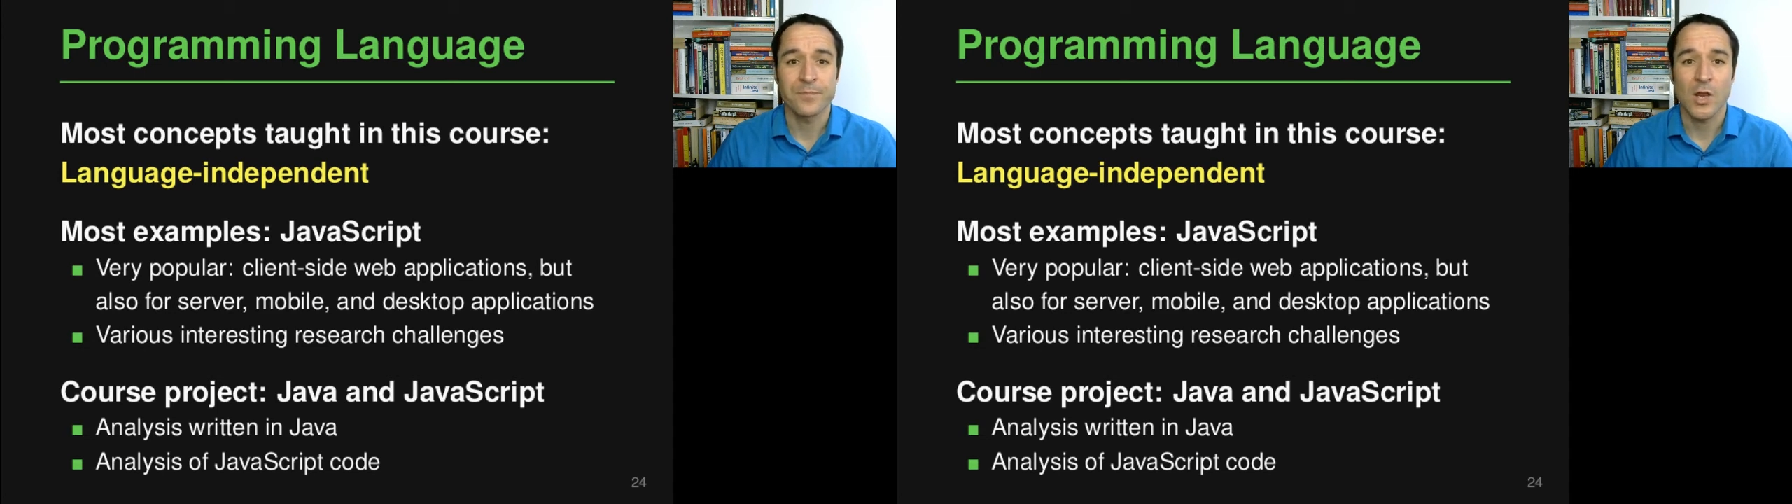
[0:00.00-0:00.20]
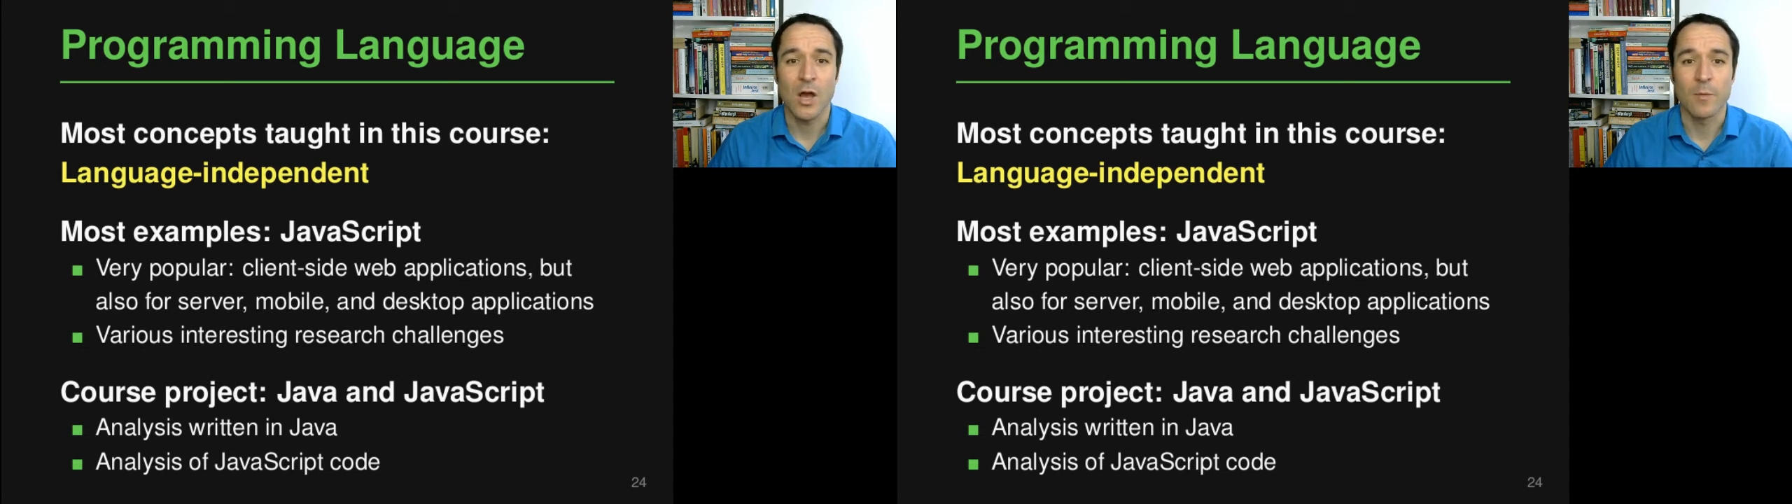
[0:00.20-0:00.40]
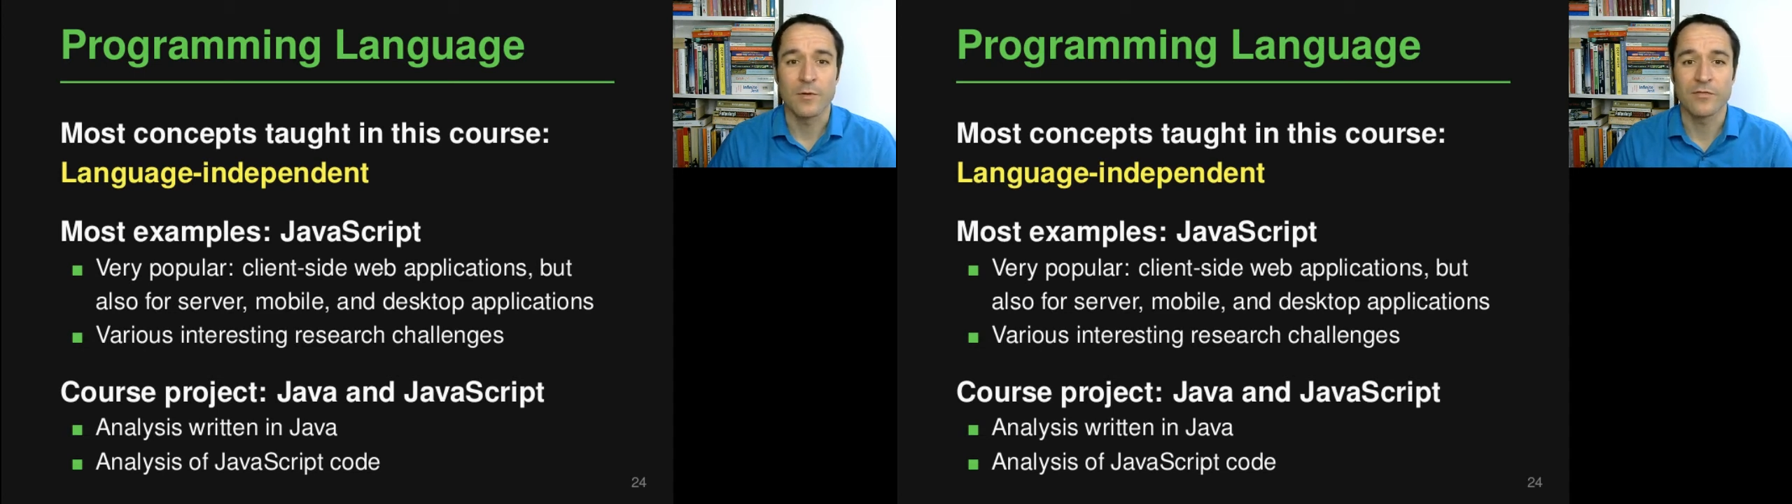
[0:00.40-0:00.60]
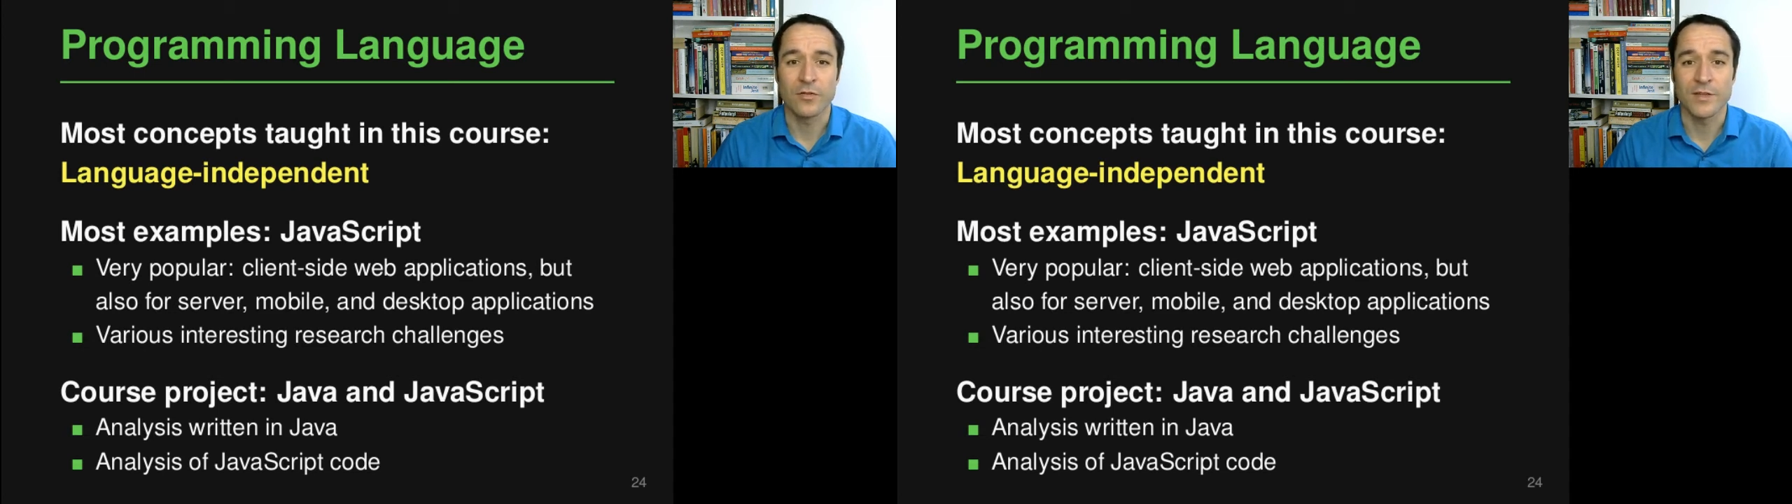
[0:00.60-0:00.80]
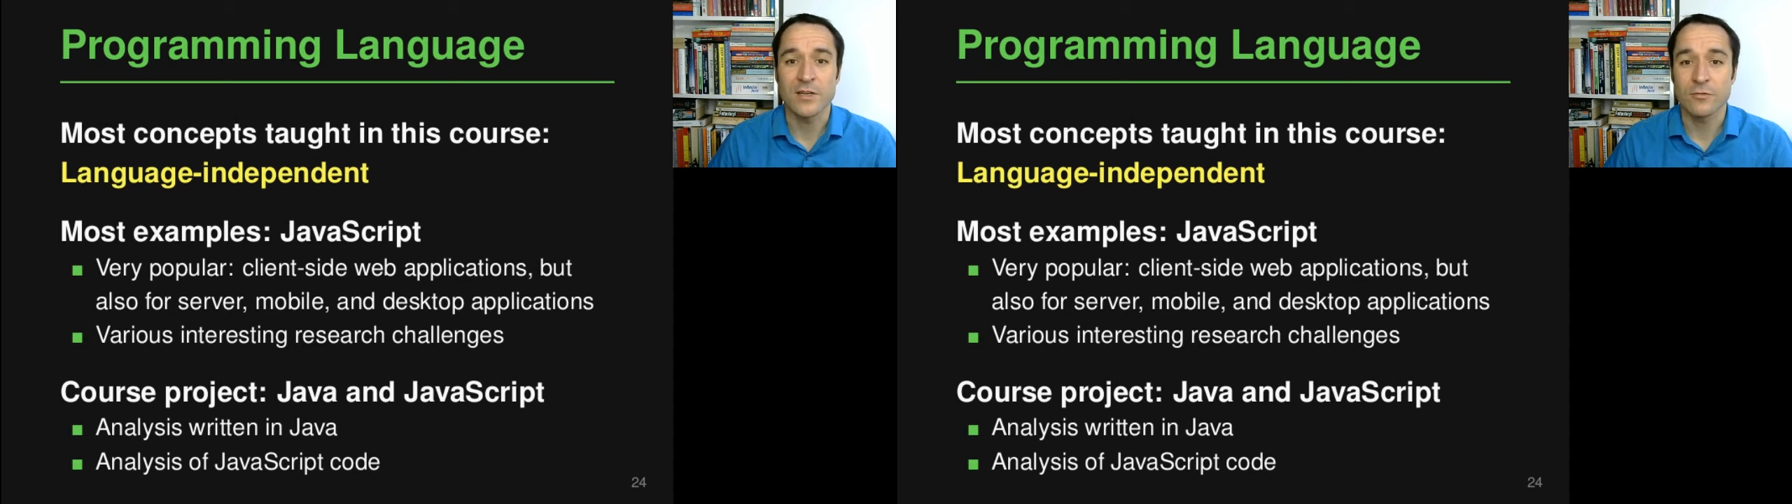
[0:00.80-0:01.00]
um, for
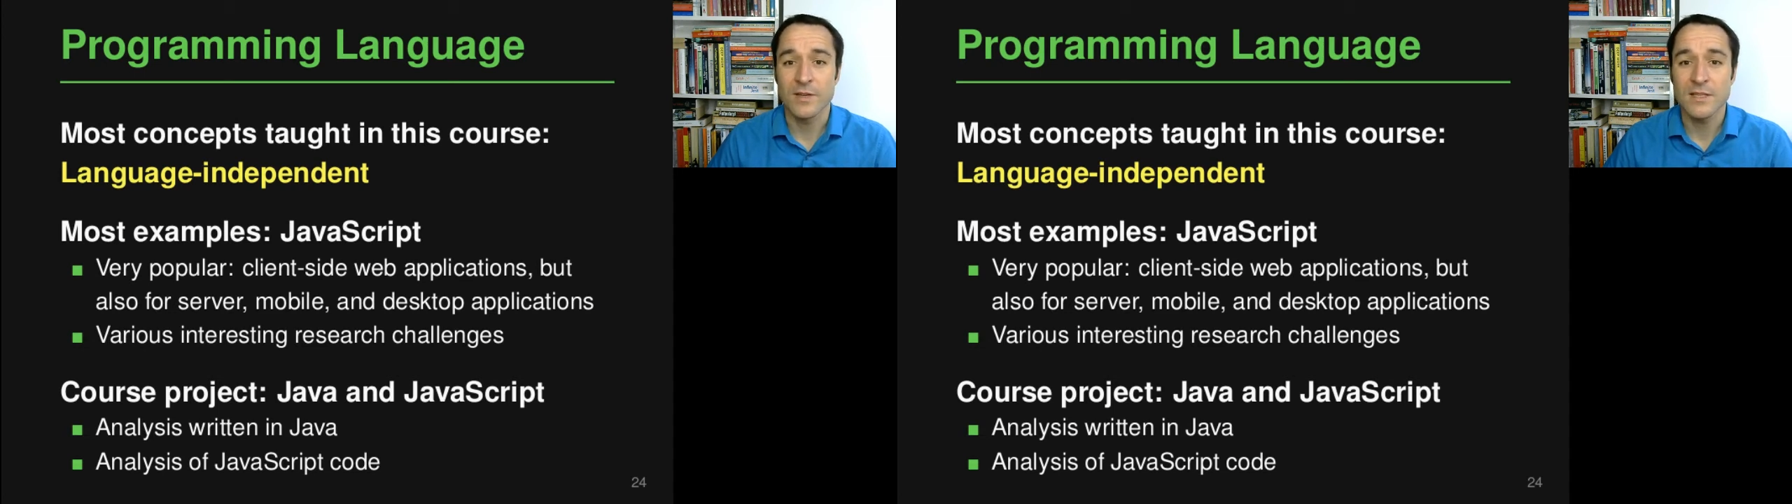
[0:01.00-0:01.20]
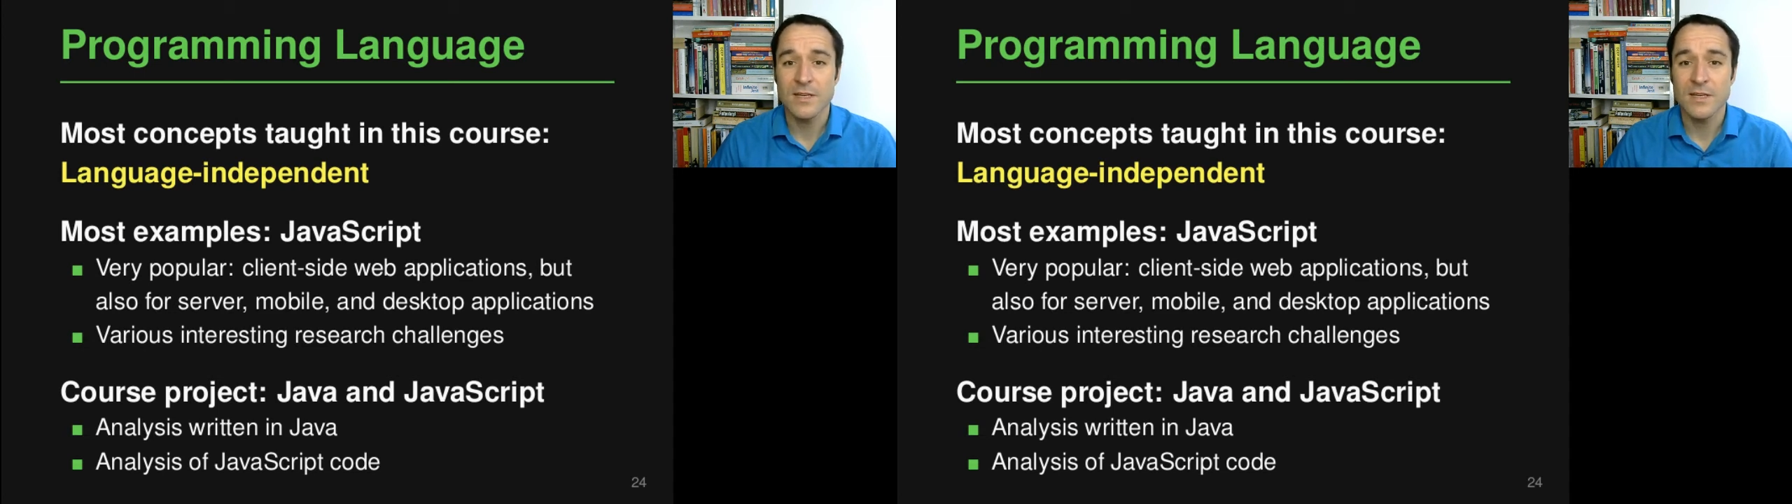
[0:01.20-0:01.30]
that reason.